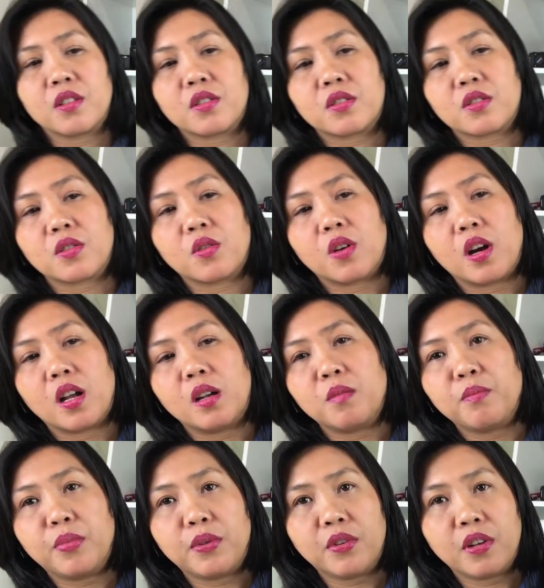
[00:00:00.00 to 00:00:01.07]
so I'll
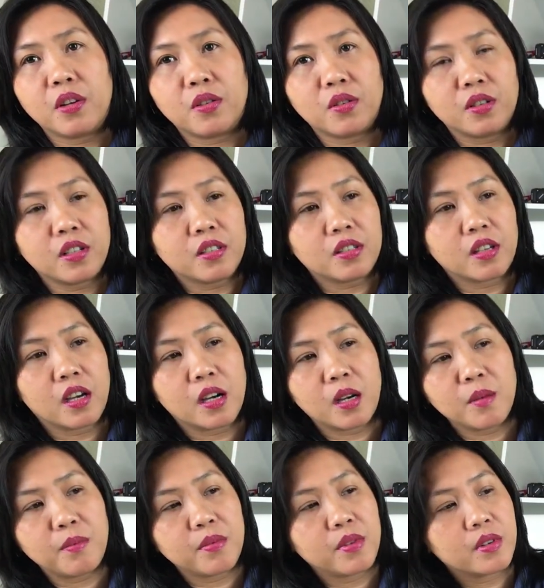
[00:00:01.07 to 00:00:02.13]
put it on the
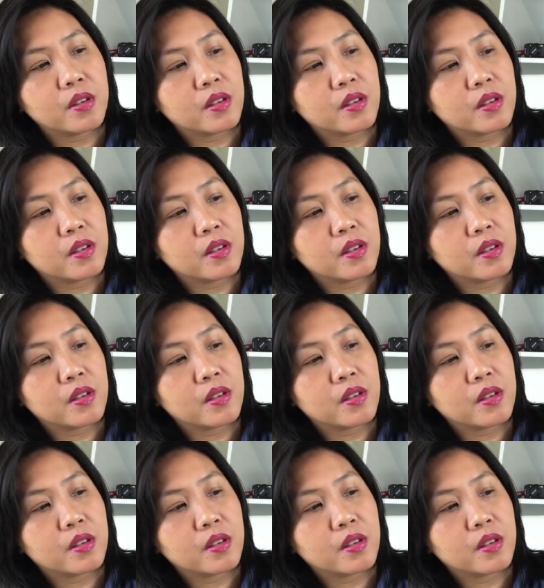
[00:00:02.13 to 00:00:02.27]
top